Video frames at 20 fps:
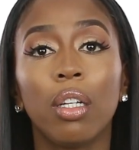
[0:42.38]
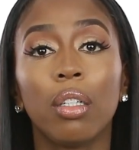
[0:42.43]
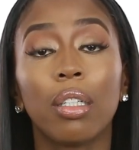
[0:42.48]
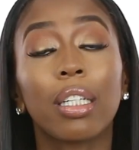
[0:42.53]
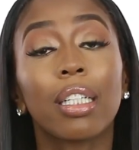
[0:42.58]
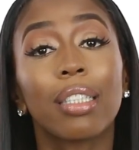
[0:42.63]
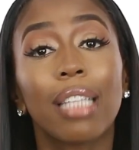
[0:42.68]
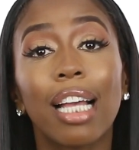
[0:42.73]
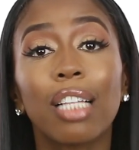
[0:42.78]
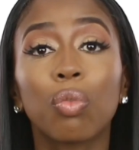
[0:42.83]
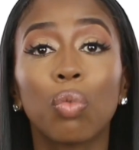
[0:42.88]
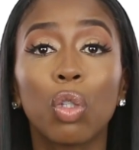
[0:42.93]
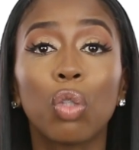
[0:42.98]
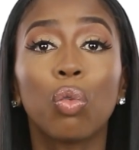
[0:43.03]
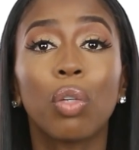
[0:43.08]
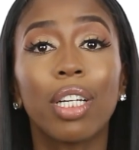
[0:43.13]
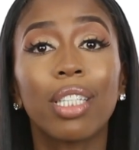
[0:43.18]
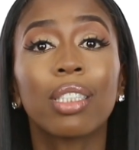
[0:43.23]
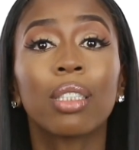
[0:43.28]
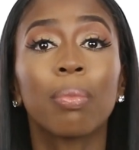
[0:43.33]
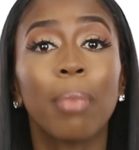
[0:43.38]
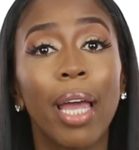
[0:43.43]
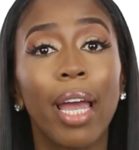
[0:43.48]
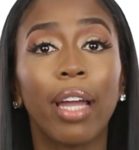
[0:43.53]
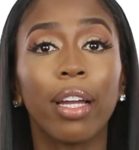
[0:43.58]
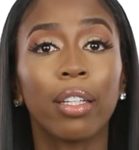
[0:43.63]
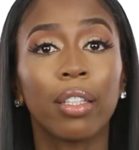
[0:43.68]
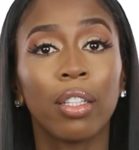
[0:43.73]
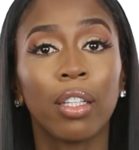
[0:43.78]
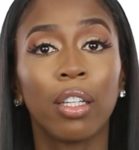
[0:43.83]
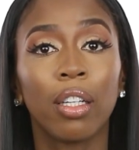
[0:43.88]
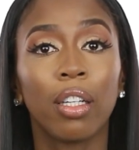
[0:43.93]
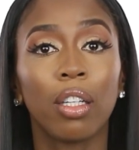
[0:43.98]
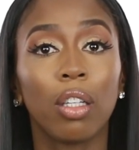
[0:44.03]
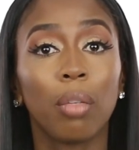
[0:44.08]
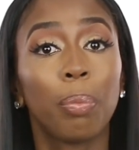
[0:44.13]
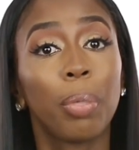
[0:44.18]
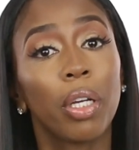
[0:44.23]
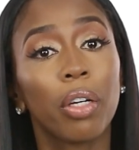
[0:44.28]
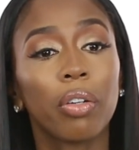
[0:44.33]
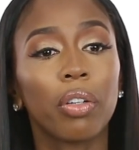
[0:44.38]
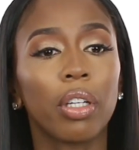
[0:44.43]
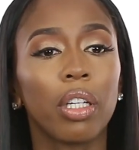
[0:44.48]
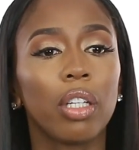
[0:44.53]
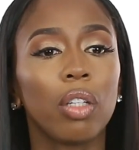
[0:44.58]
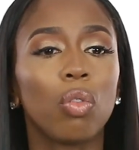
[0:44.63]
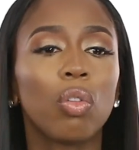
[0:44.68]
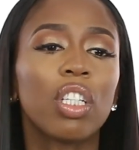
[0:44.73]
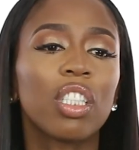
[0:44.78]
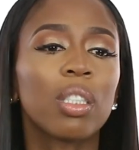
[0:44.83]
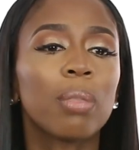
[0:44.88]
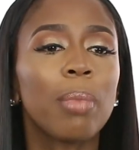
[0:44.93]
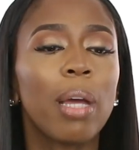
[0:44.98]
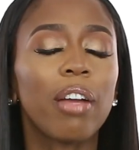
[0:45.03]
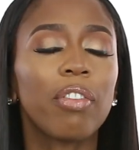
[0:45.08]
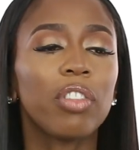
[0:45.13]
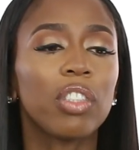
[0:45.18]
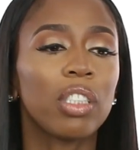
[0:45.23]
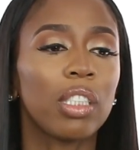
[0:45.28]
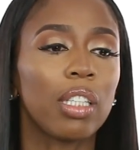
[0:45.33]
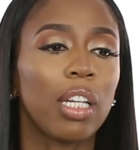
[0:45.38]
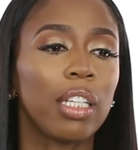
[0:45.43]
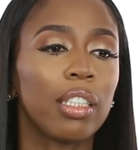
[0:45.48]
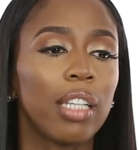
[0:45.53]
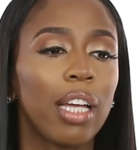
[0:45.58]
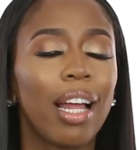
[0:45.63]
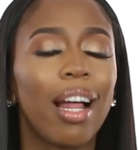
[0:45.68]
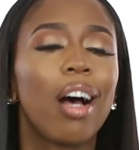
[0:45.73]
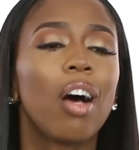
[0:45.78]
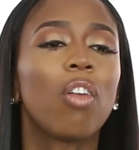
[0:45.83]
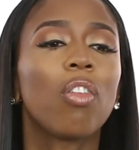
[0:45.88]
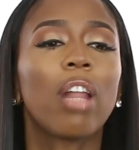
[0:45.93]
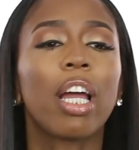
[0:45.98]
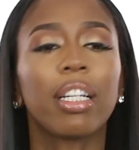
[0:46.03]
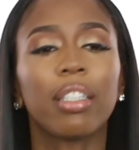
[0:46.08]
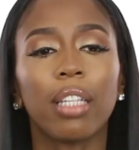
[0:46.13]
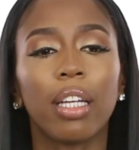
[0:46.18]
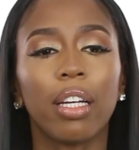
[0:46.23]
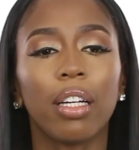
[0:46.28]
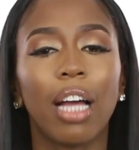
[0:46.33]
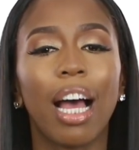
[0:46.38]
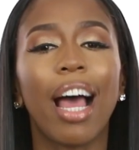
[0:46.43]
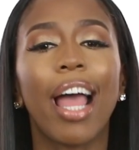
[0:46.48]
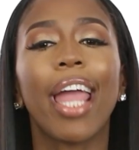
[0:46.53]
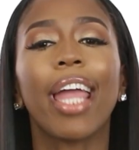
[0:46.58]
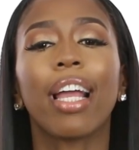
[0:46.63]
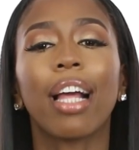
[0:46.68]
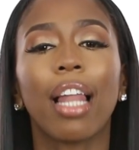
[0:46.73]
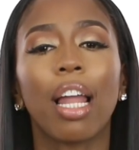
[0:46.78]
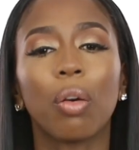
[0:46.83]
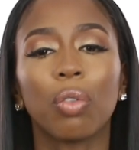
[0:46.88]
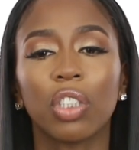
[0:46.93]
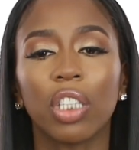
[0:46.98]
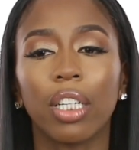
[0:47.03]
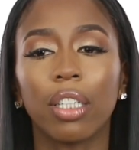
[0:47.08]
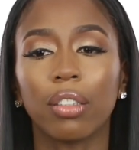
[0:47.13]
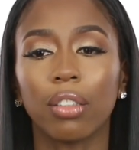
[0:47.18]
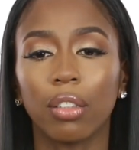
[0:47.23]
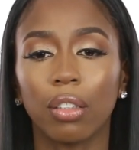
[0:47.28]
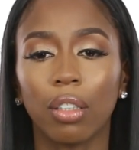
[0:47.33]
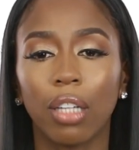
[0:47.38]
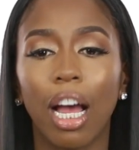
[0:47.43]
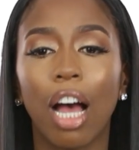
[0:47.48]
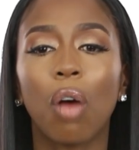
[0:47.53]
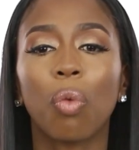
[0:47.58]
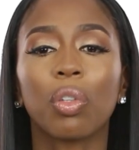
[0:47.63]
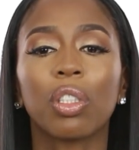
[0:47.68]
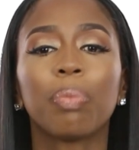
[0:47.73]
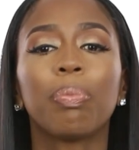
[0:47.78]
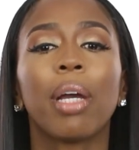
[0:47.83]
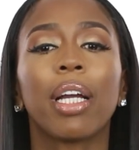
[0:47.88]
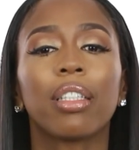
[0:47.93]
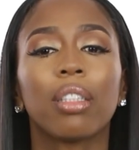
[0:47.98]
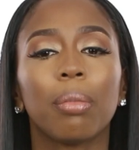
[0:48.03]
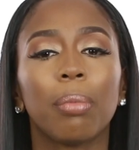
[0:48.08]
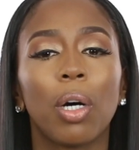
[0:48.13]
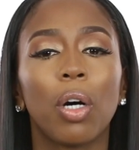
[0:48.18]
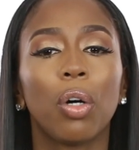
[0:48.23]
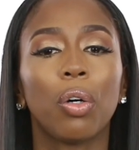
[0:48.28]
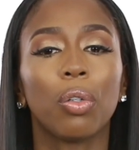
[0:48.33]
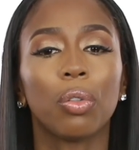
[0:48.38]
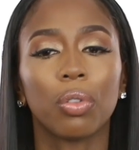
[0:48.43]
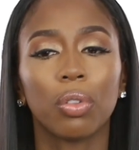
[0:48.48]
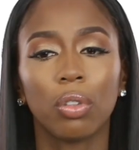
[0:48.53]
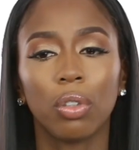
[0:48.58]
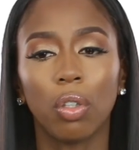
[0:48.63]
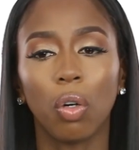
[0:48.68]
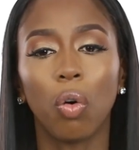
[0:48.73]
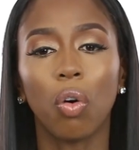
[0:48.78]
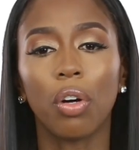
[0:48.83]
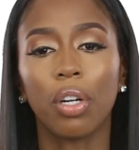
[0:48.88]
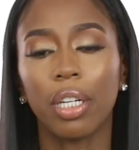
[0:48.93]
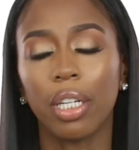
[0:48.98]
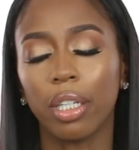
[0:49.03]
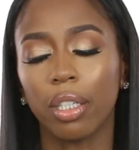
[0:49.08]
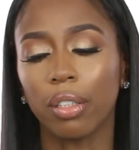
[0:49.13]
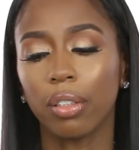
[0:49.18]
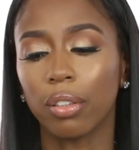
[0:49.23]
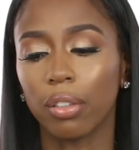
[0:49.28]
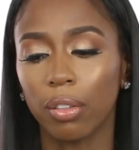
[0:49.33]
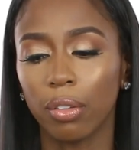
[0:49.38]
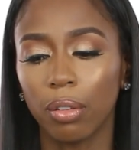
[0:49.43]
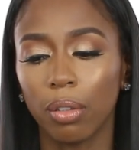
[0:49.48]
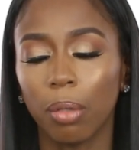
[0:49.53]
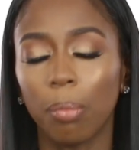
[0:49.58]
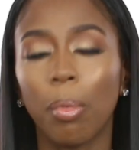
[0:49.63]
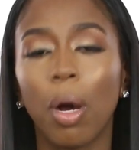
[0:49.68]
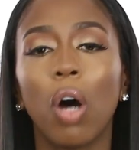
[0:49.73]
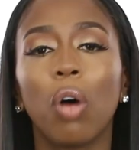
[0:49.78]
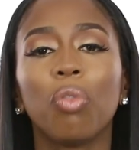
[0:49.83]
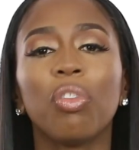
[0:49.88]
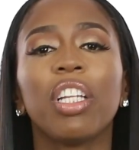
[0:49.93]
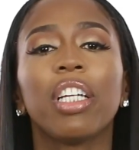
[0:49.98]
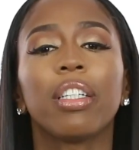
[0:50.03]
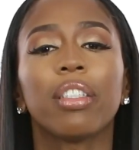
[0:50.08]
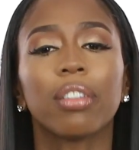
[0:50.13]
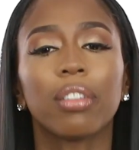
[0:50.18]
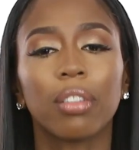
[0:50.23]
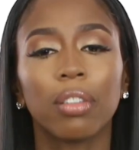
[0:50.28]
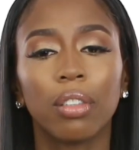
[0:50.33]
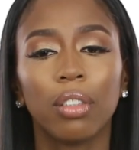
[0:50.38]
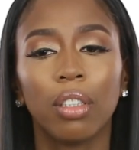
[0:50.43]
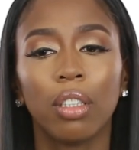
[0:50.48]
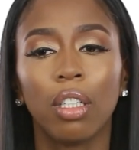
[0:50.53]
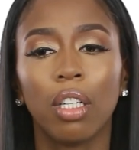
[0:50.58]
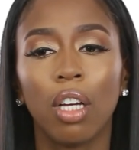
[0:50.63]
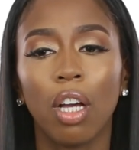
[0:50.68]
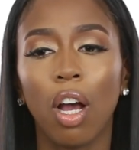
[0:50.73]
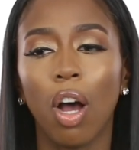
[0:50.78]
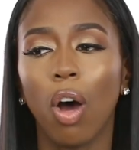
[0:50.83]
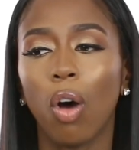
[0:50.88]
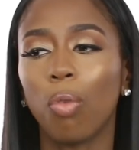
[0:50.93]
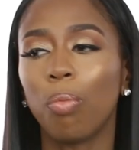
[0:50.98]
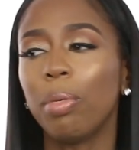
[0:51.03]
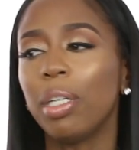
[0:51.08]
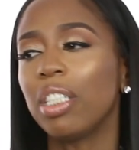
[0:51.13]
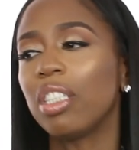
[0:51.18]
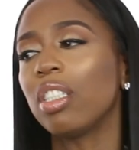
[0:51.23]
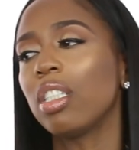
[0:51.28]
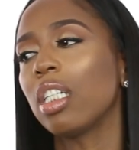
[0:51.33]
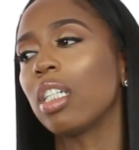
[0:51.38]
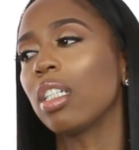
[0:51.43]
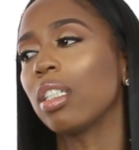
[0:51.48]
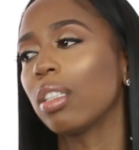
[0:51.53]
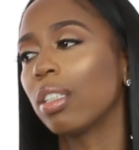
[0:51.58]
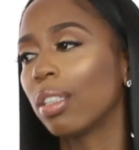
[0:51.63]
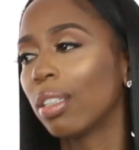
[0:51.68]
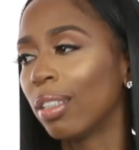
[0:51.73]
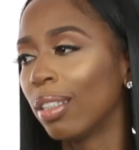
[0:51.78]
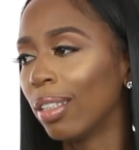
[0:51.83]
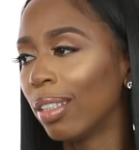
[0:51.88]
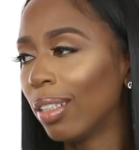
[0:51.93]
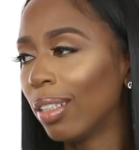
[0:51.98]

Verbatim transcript: Because that's when you get smacked. Period. You get smacked for shit like that. I don't like that. I hate clout chasing. I don't respect them hoes or niggas. Them hoe niggas. whole bitch niggas.